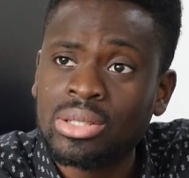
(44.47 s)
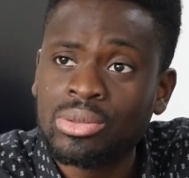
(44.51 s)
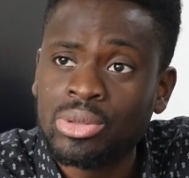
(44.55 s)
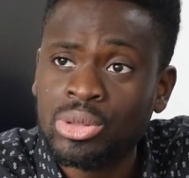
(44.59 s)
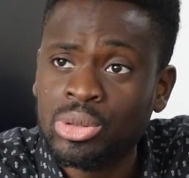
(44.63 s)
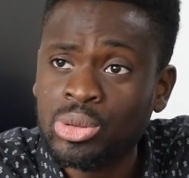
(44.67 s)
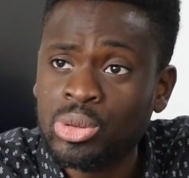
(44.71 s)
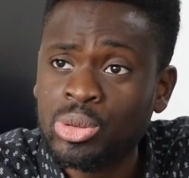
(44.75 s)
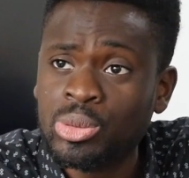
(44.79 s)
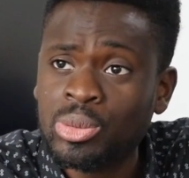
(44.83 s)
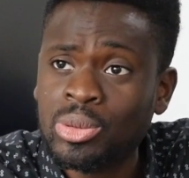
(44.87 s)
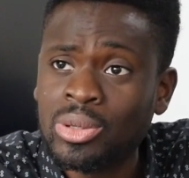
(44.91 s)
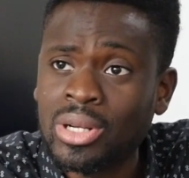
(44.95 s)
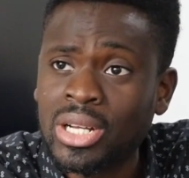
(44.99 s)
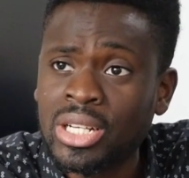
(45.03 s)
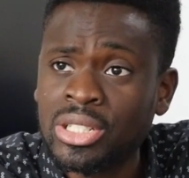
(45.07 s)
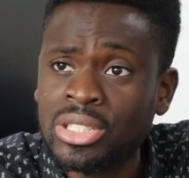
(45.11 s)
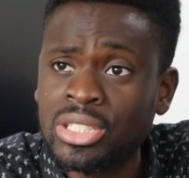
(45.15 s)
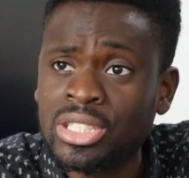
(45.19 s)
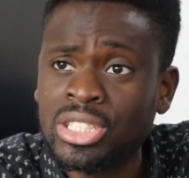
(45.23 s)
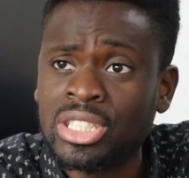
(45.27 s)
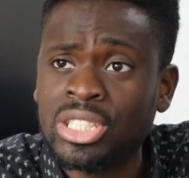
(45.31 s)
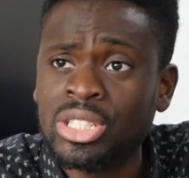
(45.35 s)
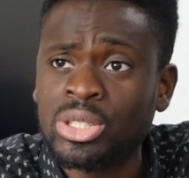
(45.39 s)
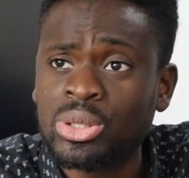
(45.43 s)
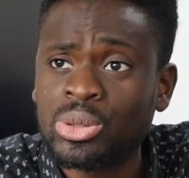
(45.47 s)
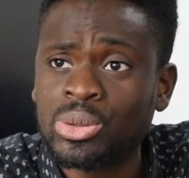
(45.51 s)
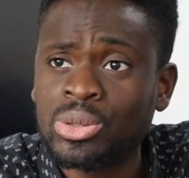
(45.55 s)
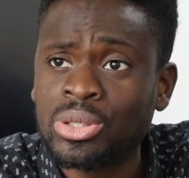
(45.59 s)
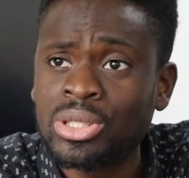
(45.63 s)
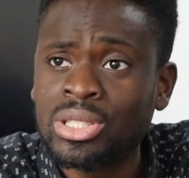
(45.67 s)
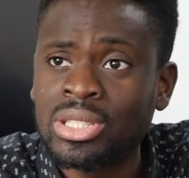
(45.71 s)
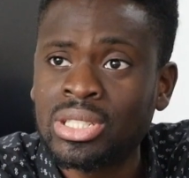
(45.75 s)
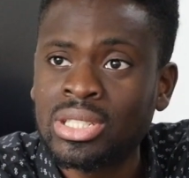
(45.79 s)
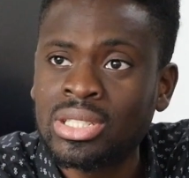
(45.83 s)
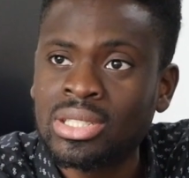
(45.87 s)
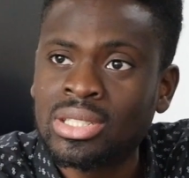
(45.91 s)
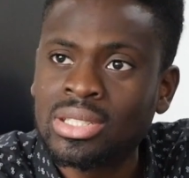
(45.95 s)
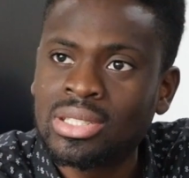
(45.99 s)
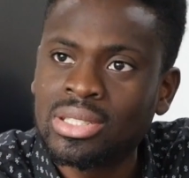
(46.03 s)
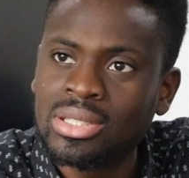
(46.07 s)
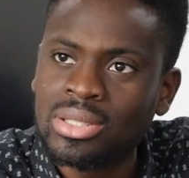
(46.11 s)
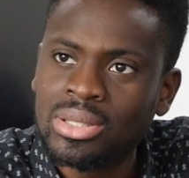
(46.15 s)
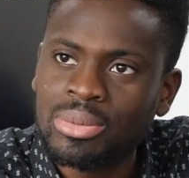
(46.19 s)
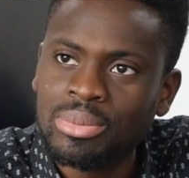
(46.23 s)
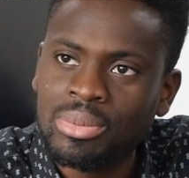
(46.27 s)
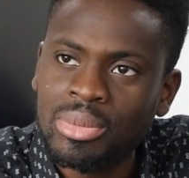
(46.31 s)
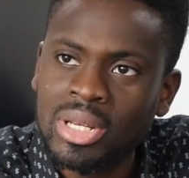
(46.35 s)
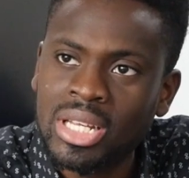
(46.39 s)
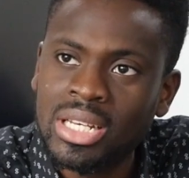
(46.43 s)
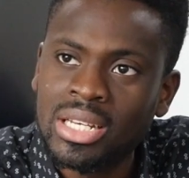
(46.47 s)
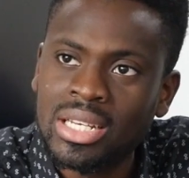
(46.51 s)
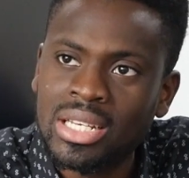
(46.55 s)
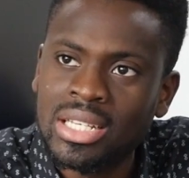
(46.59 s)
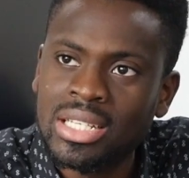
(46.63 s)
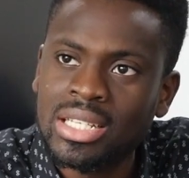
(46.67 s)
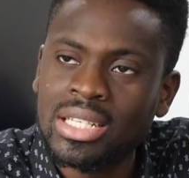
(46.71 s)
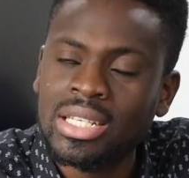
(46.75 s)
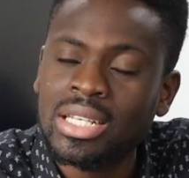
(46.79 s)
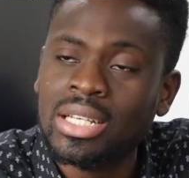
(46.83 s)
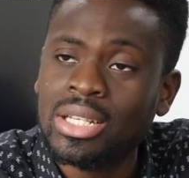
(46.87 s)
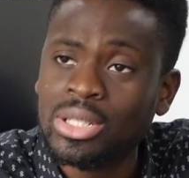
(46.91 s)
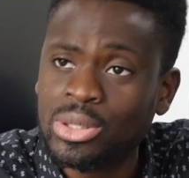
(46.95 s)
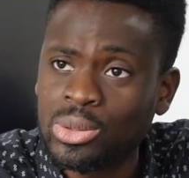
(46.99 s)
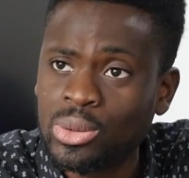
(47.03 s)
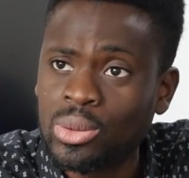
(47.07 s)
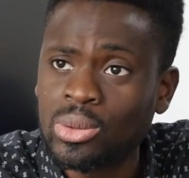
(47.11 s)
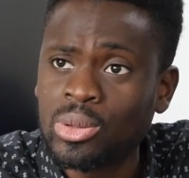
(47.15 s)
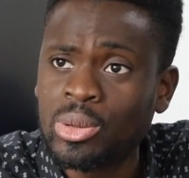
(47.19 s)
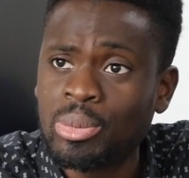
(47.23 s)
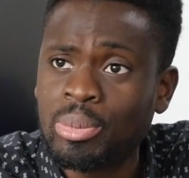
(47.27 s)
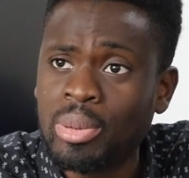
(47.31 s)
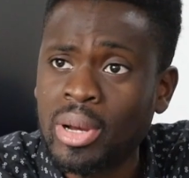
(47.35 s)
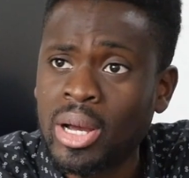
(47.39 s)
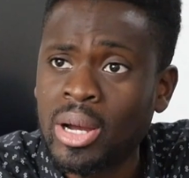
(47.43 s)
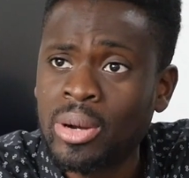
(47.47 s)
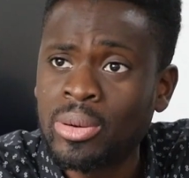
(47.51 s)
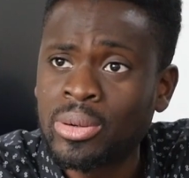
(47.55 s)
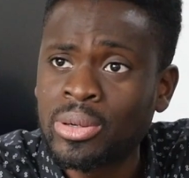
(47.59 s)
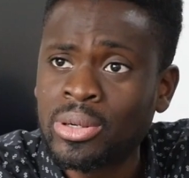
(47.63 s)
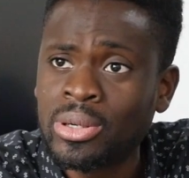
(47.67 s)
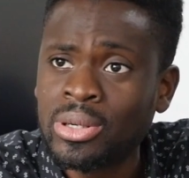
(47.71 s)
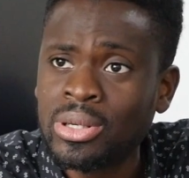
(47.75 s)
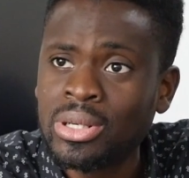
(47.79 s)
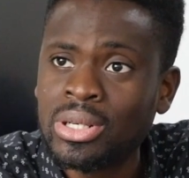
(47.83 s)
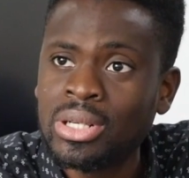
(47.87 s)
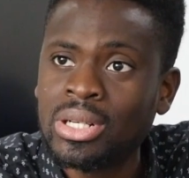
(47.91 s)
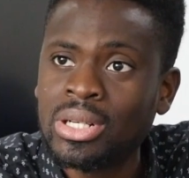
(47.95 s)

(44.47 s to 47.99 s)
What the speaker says: renewable energy sources, mainly solar power,